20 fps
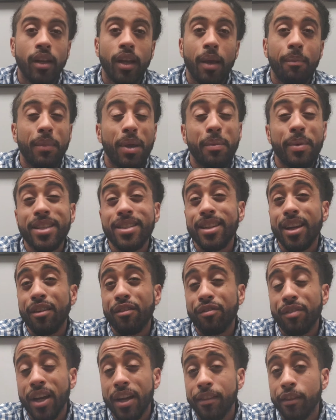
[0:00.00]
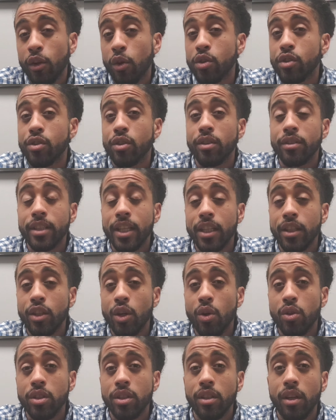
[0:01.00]
maybe it's not $5,000 or
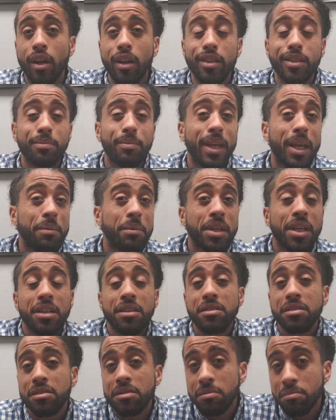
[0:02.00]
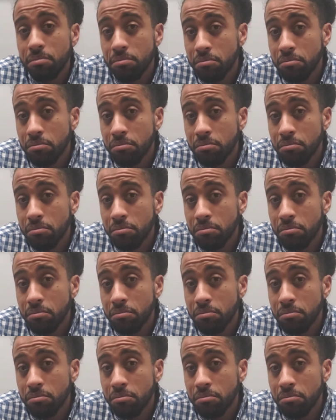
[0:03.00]
$10,000, maybe it's